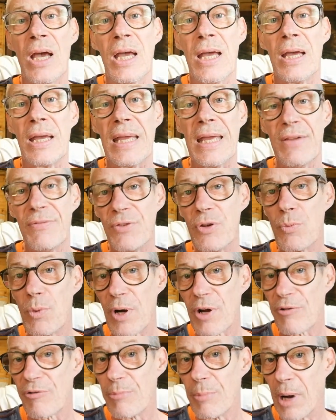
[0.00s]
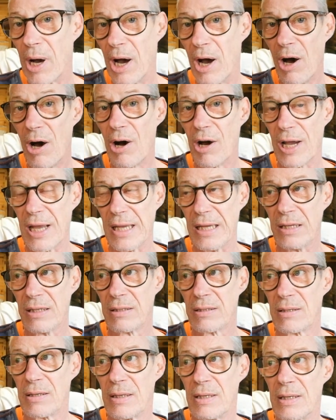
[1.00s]
If you work from eye,
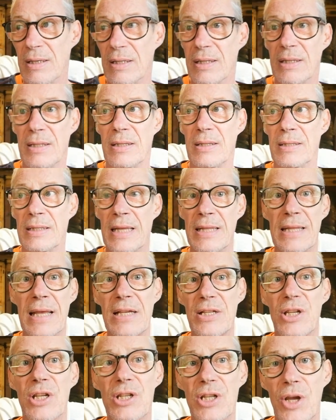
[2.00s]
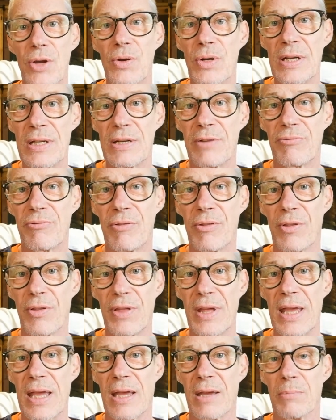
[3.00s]
then that's a totally different
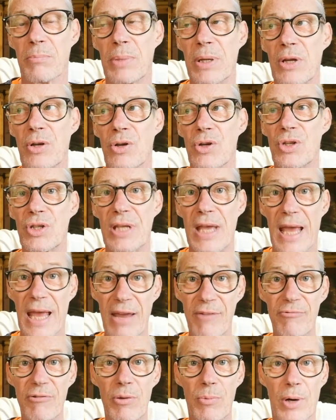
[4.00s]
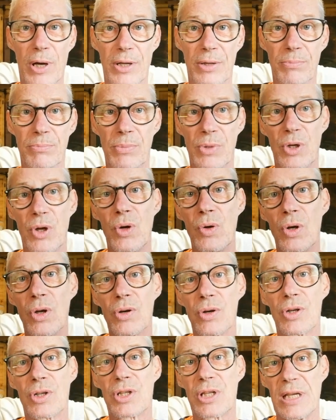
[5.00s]
thing, because everyone who
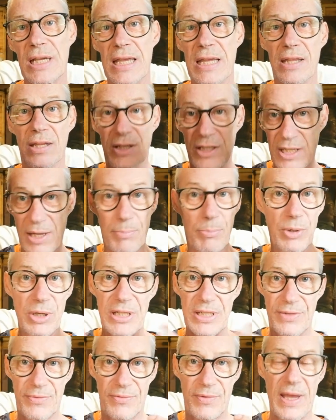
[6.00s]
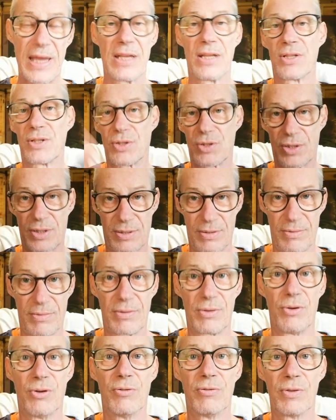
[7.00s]
looks at either somebody's face
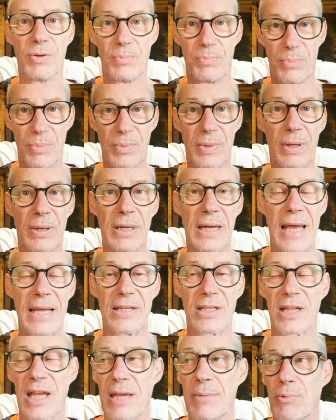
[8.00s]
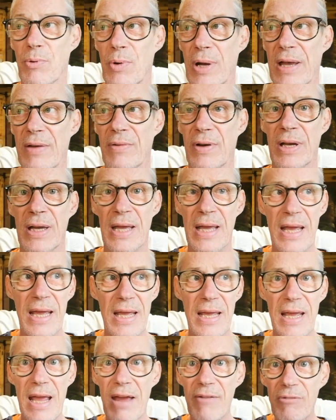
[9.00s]
or a landscape or whatever,
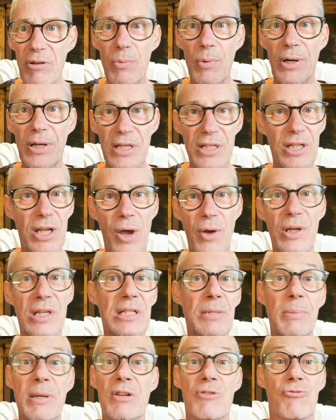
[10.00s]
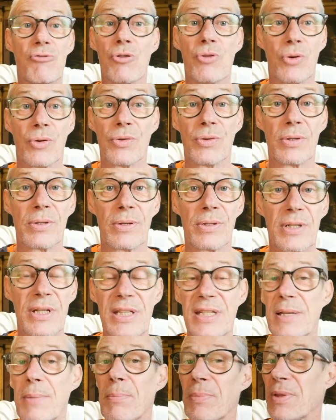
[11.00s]
everyone is going to be drawn to
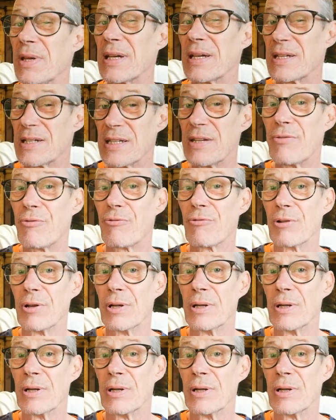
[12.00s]
something different